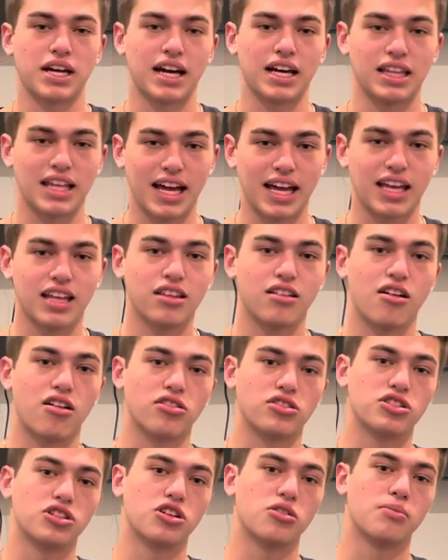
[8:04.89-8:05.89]
I like it long
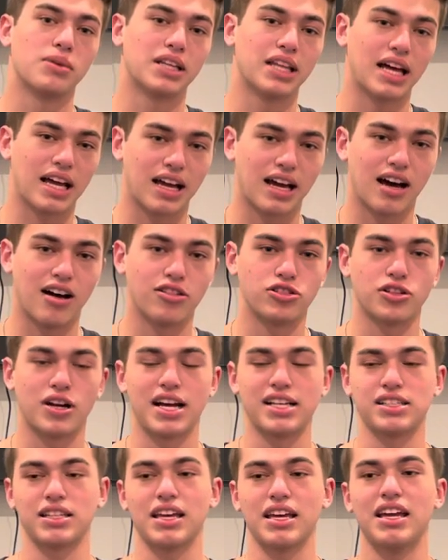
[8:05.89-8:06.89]
term. I like Kyle
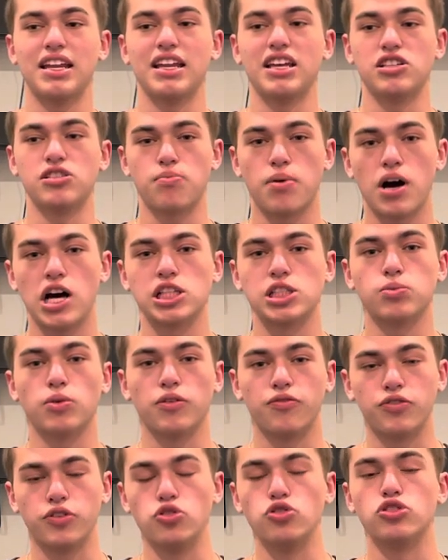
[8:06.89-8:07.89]
Trask and his possible
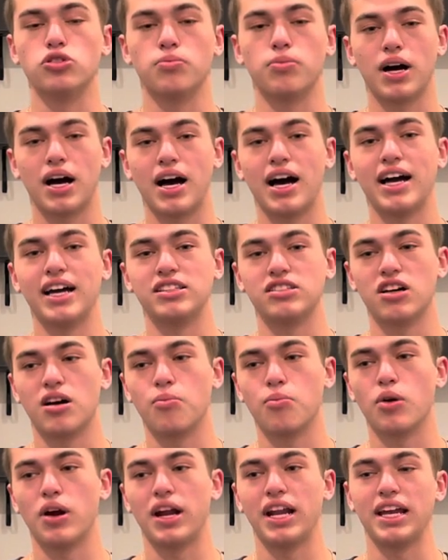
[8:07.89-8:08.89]
future behind Tom
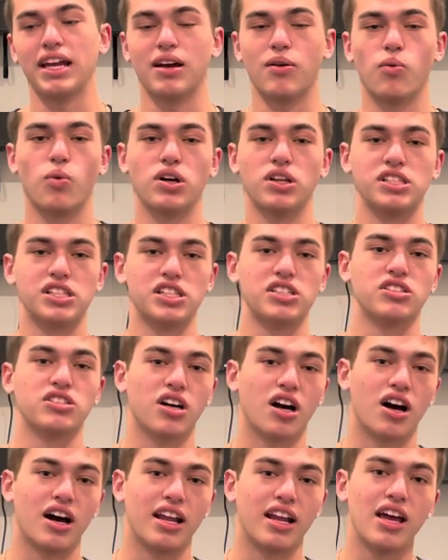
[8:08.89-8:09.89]
Brady, and once he's
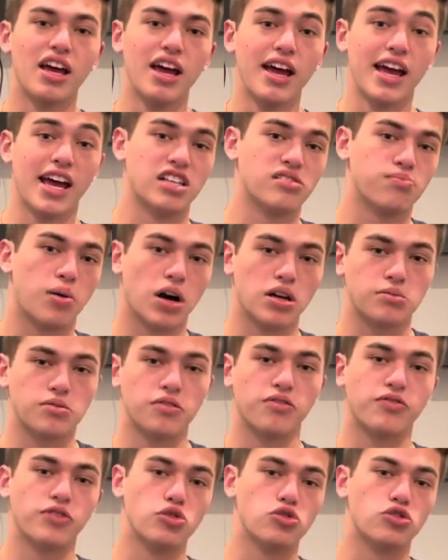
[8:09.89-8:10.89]
gone, his possible
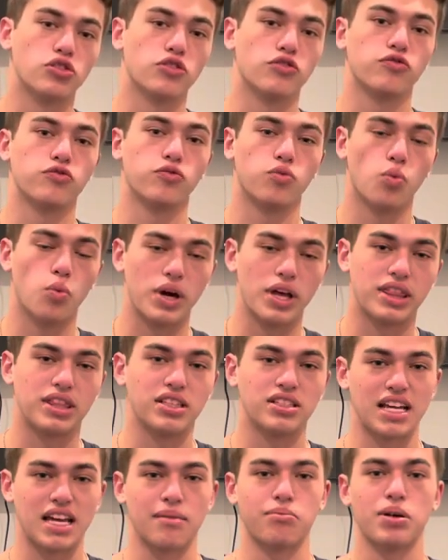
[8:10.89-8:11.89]
future with the
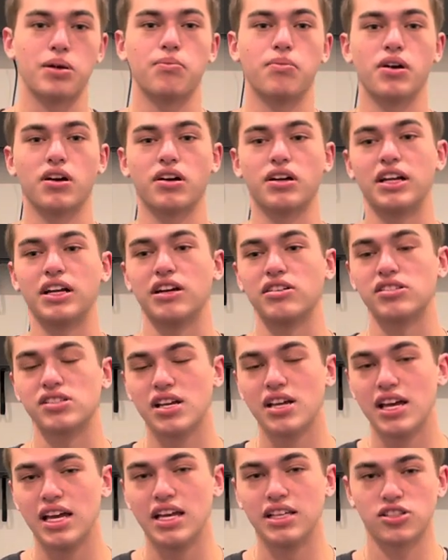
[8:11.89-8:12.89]
Tampa Bay Buccaneers.
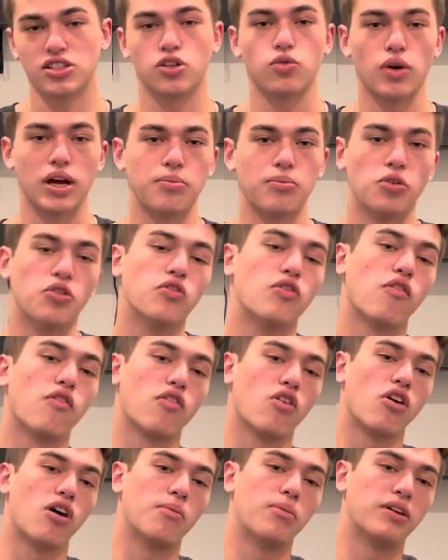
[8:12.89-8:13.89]
It's a great move
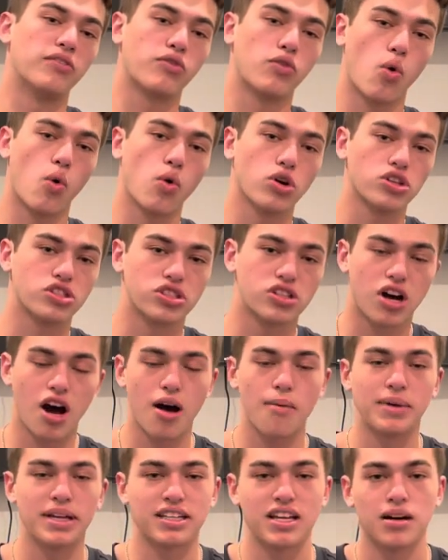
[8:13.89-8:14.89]
overall. But of course,
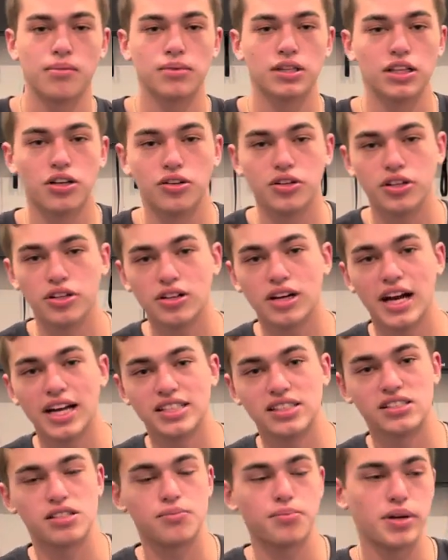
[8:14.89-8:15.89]
comment down below your
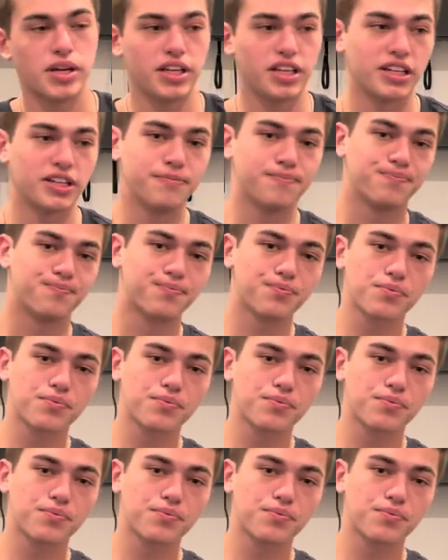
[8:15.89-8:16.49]
guys' opinion.